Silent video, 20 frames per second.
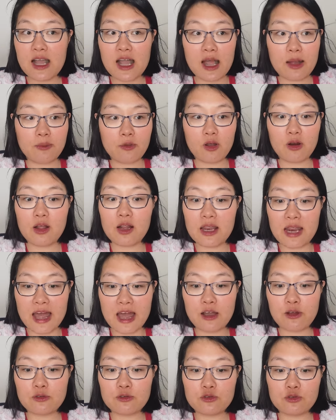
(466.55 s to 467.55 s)
I'm not
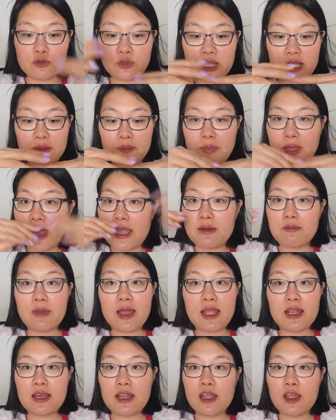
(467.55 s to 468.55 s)
allowed to like paint
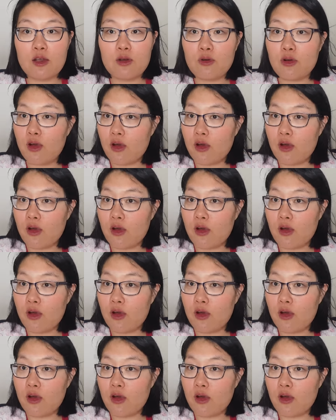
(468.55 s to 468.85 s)
my nail